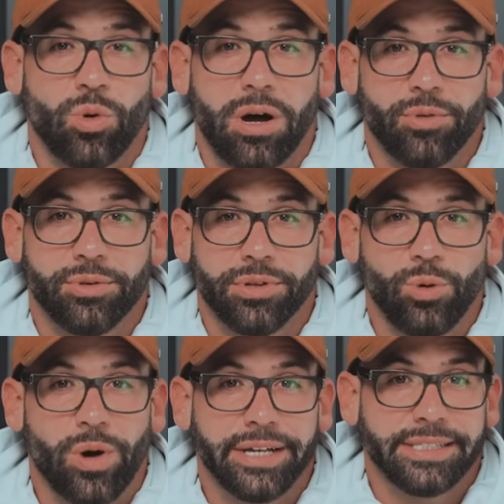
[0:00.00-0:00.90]
squat with a really
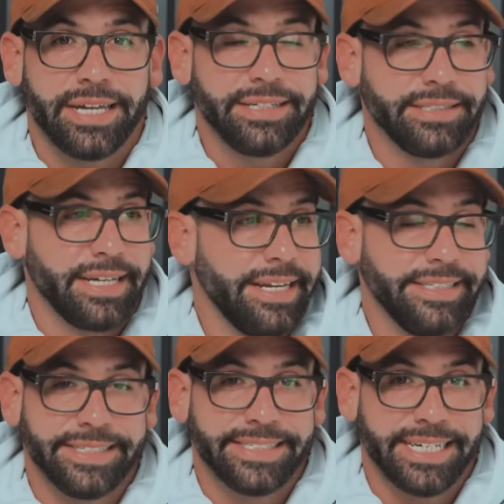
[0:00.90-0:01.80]
wide stance, and
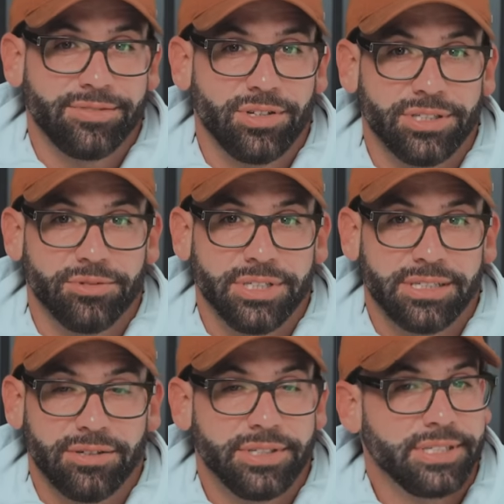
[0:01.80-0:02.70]
he's successful at doing
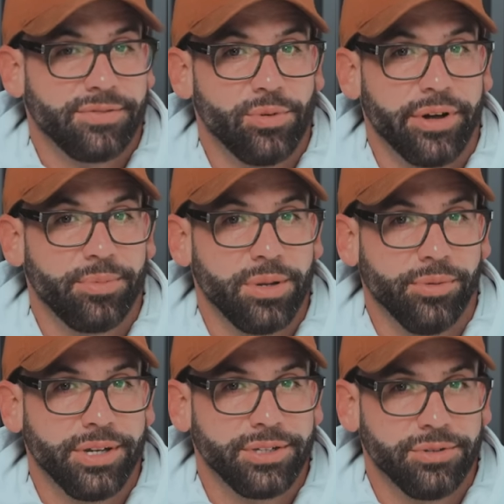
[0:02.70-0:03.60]
so. There's a few other
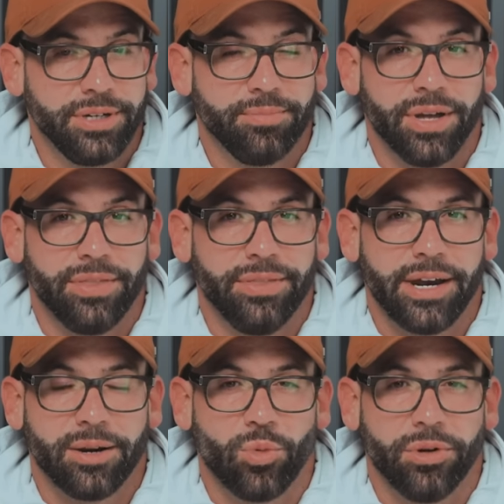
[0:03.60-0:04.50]
people that do it, but
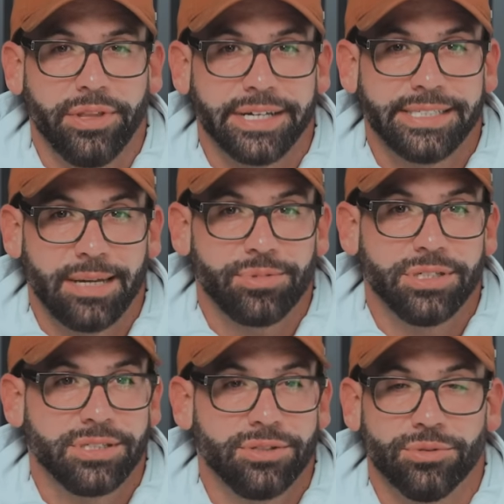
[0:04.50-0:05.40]
they are more the
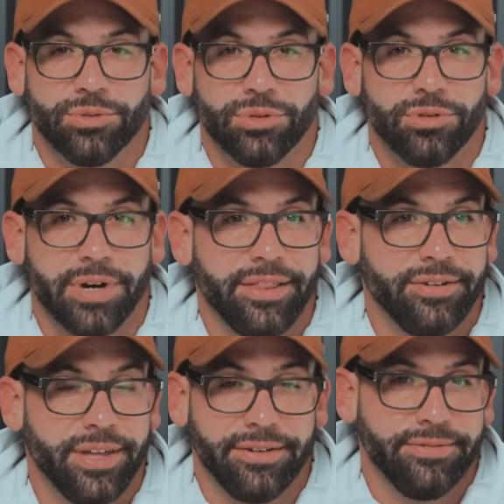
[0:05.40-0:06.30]
exceptions to the rule rather
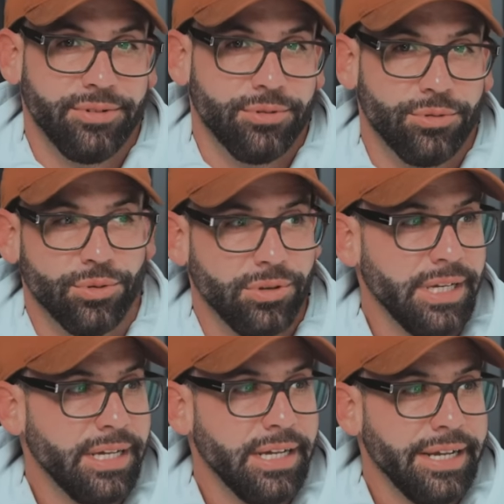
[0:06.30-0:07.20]
than the rule
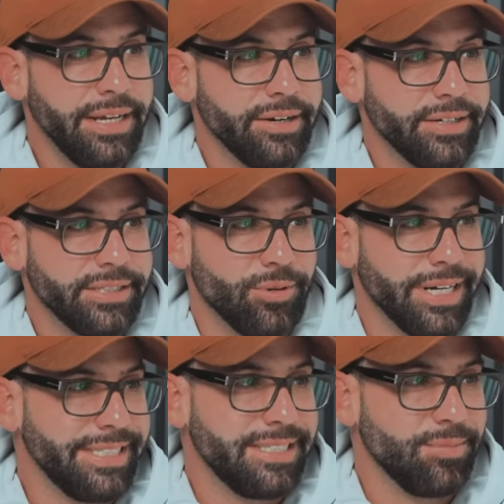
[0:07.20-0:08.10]
here. And so when
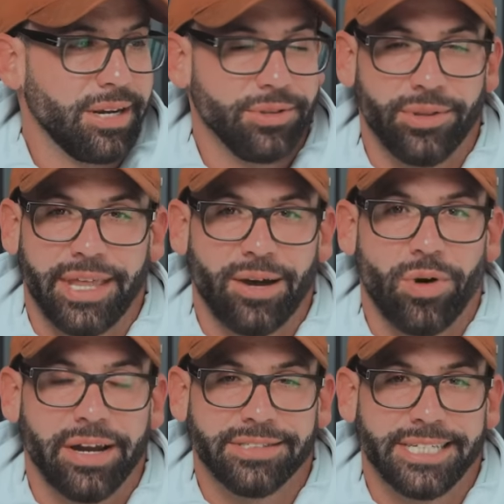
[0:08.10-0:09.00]
I see somebody with that
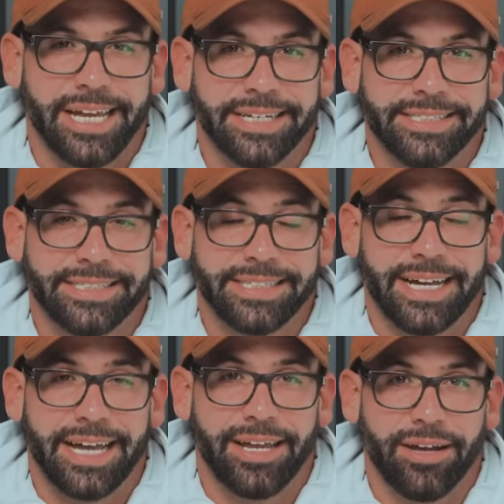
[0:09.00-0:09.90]
wide of stance,
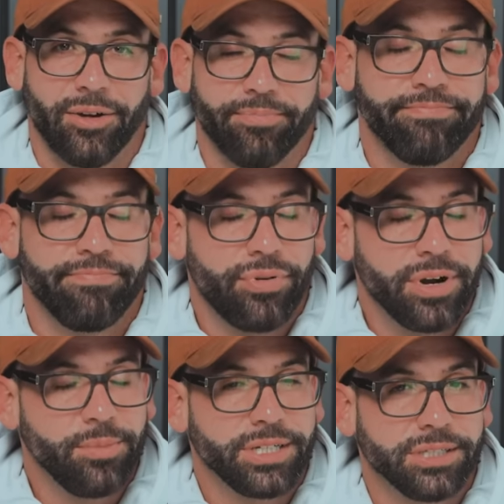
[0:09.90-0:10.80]
I
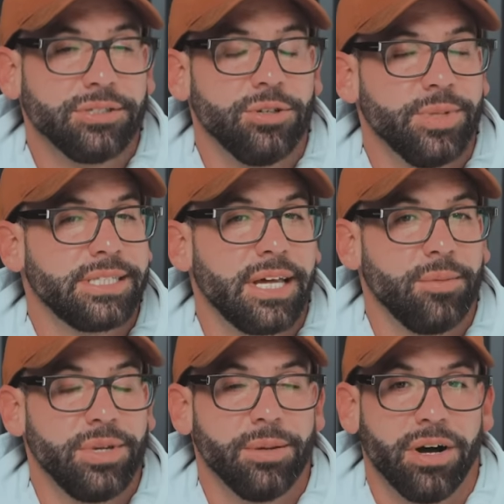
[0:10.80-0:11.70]
pretty much assume it's going
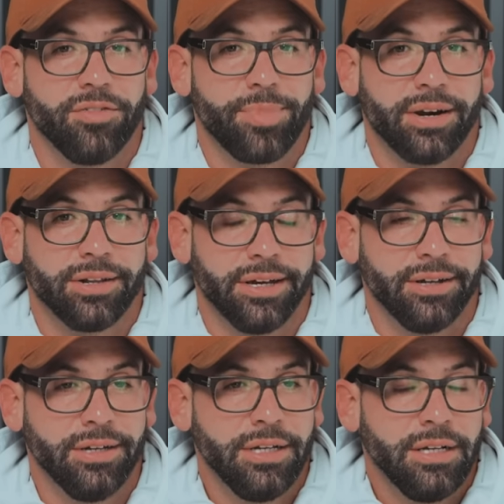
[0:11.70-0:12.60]
to be above
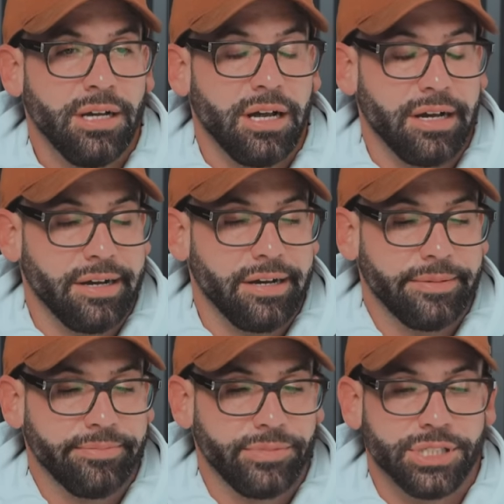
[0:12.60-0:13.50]
parallel,
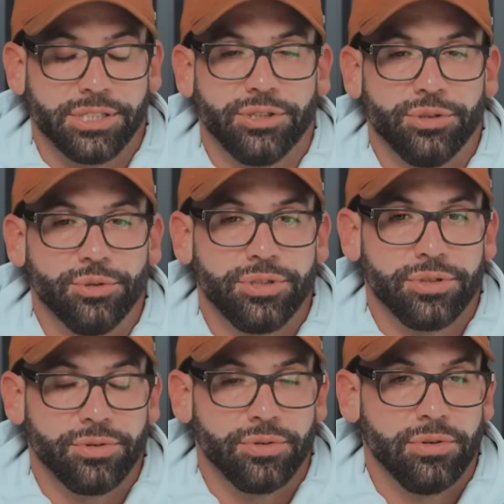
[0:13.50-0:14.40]
just due
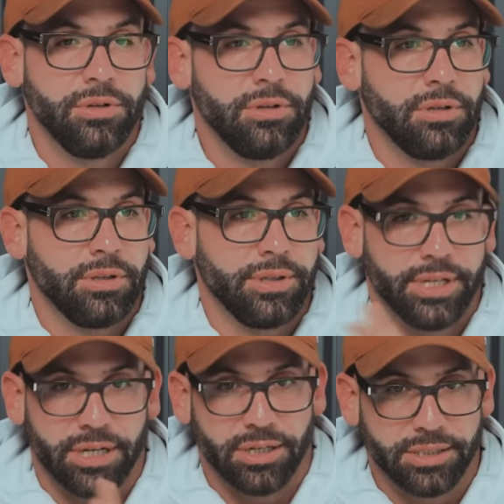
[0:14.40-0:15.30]
to
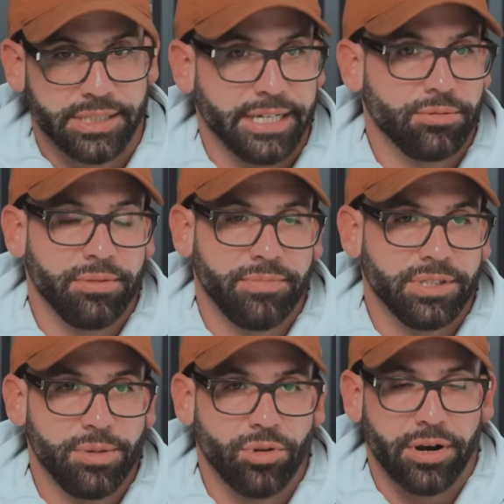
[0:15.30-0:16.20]
the stance width.
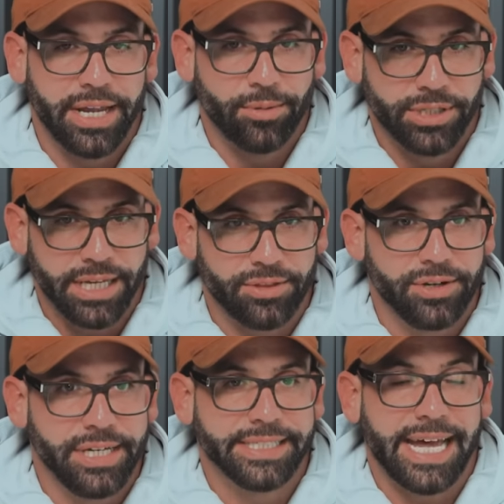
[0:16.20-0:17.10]
Just people aren't able to get their
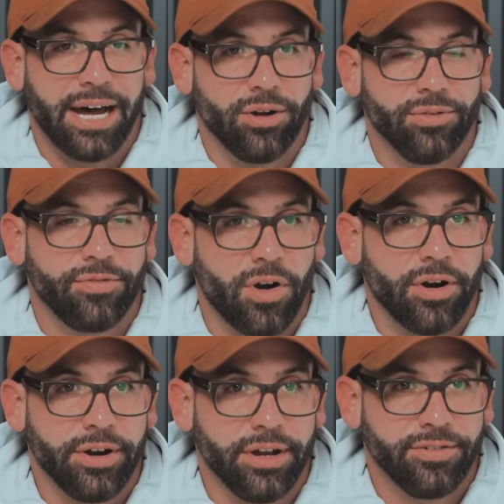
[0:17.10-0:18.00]
knees out
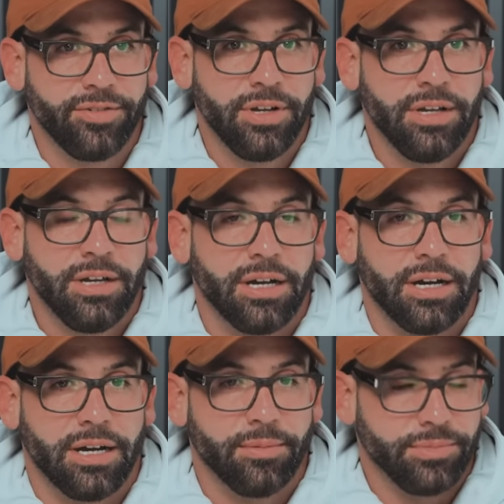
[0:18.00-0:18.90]
far enough
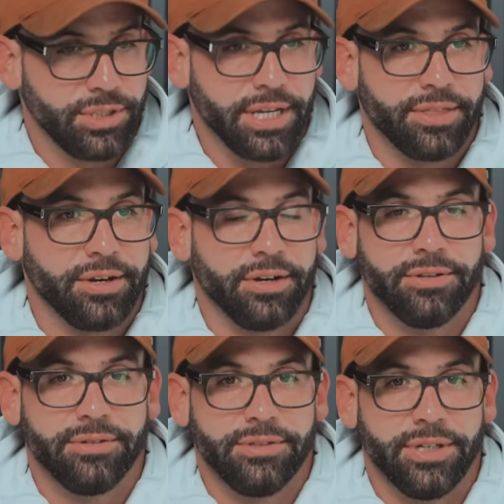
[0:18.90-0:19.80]
to get their,
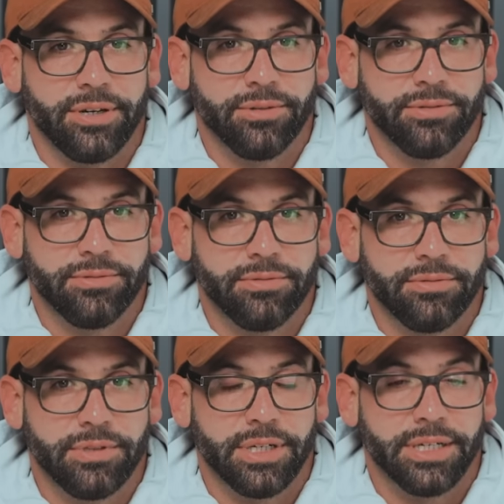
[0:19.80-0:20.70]
you know,
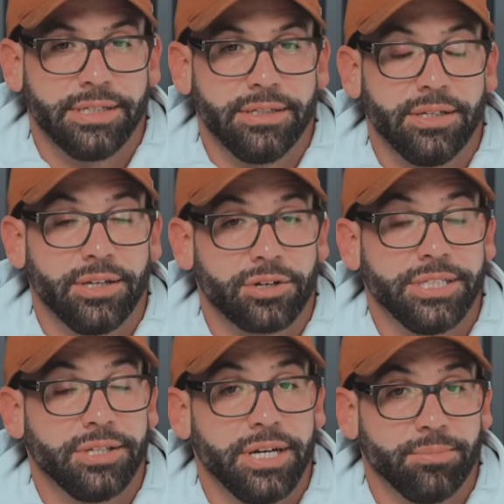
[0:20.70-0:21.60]
the
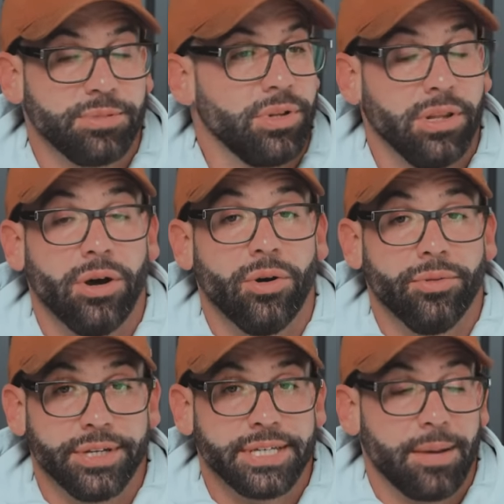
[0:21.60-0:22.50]
crease of their hips below
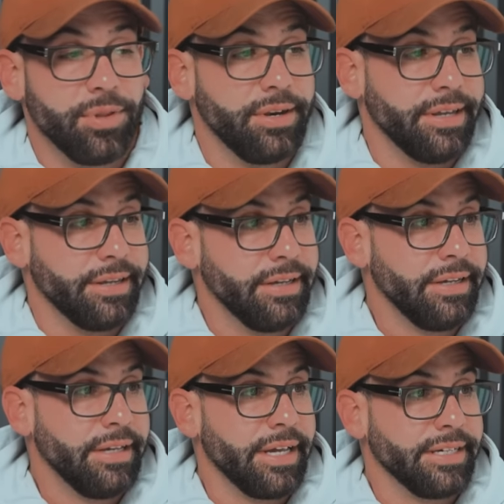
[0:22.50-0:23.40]
the top of the knee.
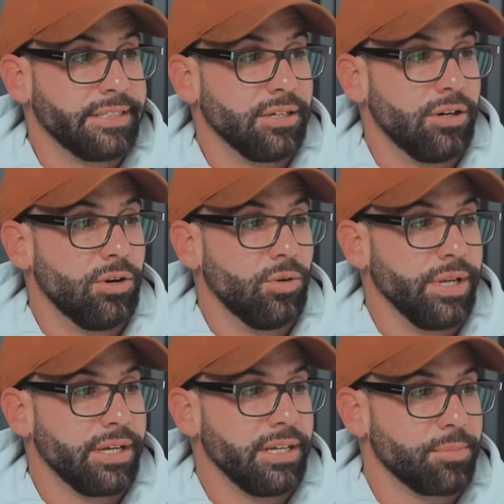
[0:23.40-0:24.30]
And so
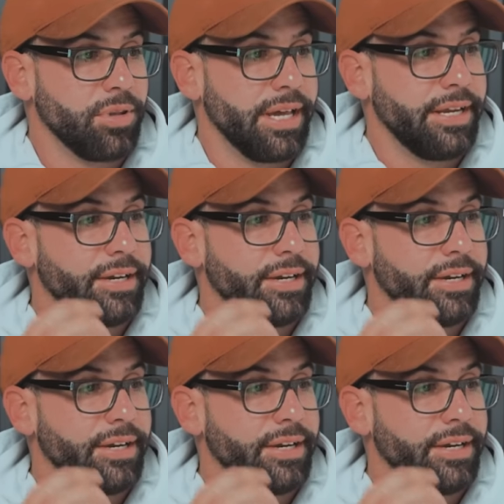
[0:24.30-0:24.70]
we can click play